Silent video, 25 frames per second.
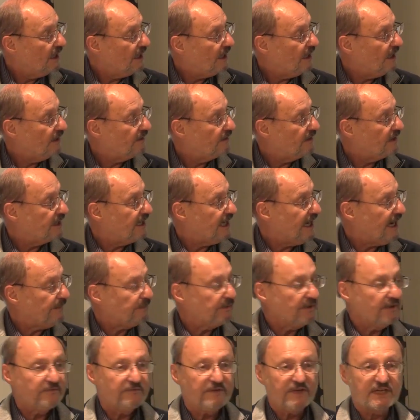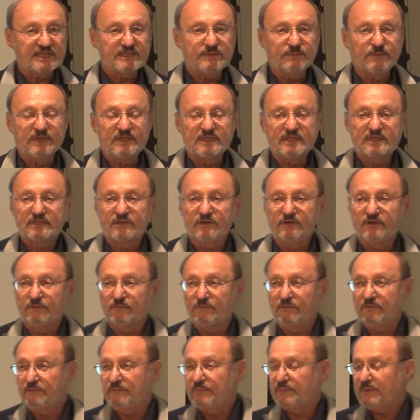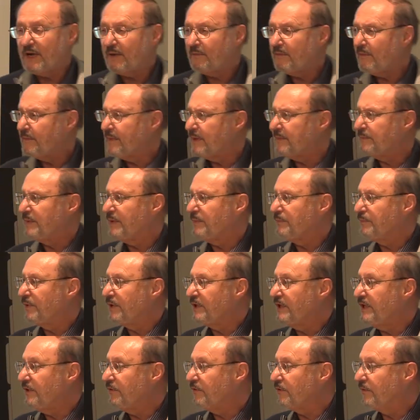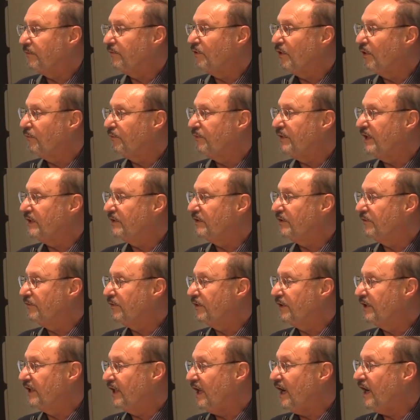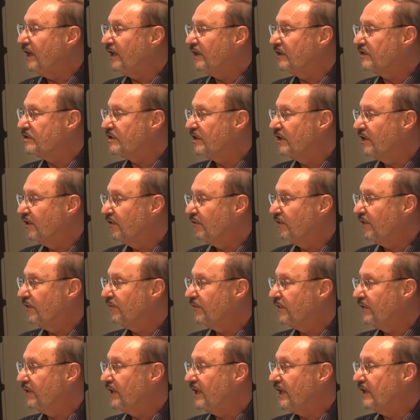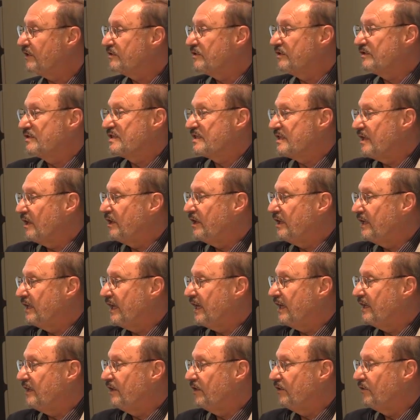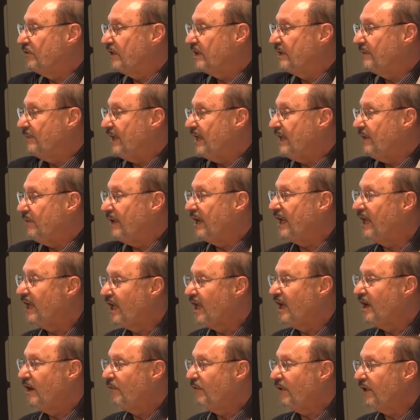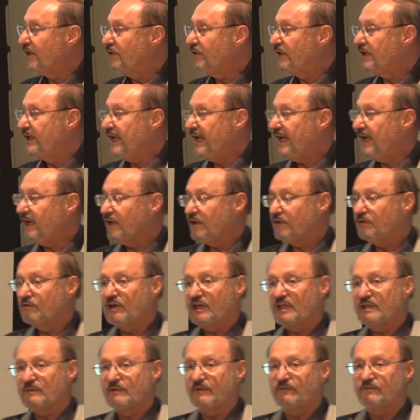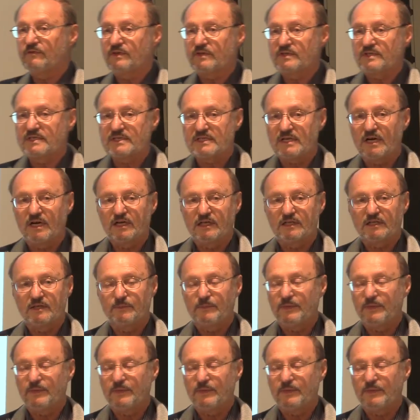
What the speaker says: The capital investments, probably people either don't think they're very large, or if they're large, they're sunk and I can ignore them anyway. Well, you can't ignore them if they're sunk.